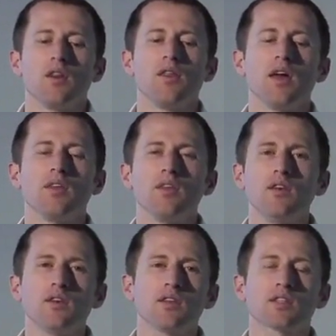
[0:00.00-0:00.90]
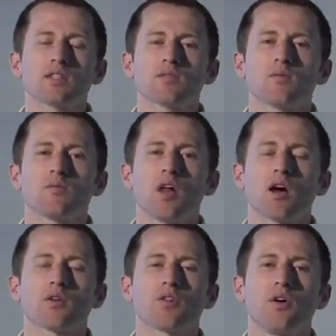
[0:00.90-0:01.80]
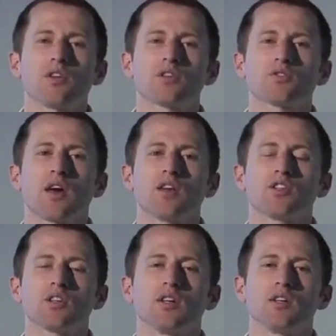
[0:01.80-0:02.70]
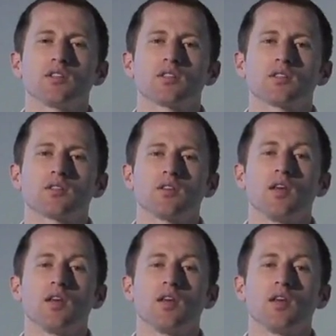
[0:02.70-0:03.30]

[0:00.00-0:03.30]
then this block withholding strategy is